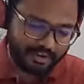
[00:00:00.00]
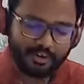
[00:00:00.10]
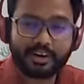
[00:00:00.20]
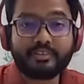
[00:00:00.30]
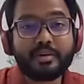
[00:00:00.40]

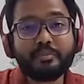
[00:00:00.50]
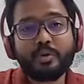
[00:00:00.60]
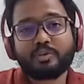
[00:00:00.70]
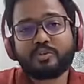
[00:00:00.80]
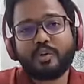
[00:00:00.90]
or even
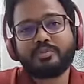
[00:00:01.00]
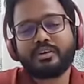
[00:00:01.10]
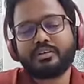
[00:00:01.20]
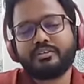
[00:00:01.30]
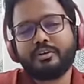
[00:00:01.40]

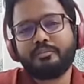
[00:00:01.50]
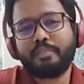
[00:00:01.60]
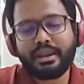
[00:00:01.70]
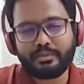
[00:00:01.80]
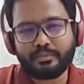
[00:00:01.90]
post-obturation
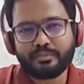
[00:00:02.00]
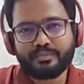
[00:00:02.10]
pain,